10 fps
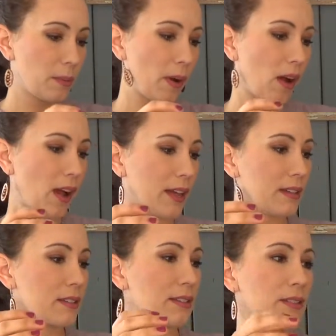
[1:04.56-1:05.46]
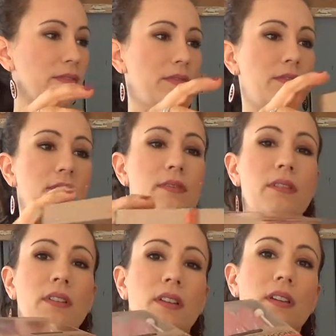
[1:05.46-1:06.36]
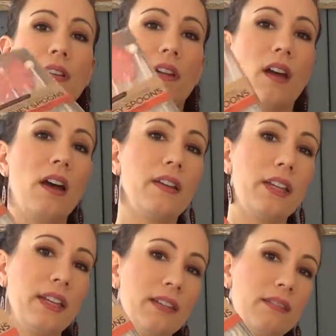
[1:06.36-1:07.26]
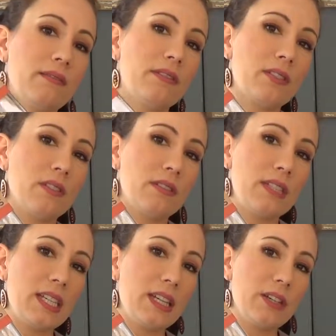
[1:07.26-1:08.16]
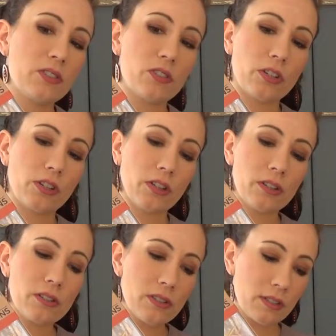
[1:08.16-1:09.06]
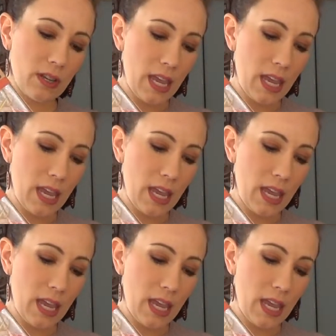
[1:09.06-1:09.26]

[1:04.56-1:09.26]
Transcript: bought honey tea stirrers.